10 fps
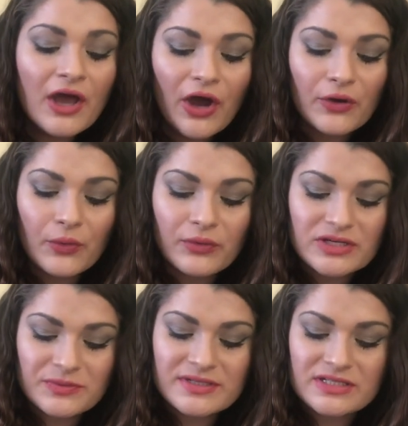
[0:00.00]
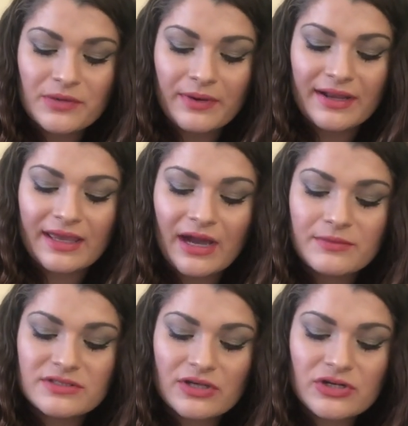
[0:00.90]
a Cornish winter when a gale
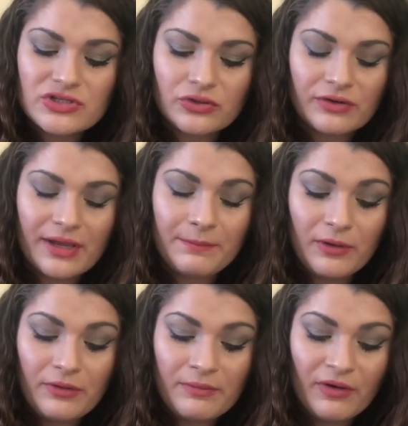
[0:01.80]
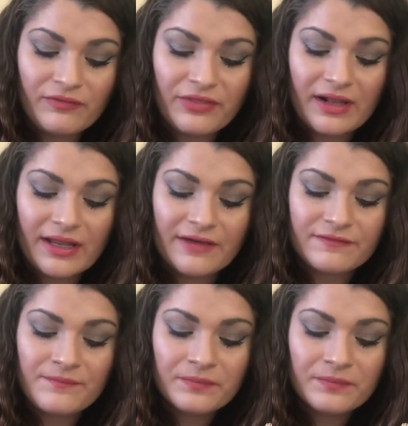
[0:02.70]
was so strong it blew him off the cliff,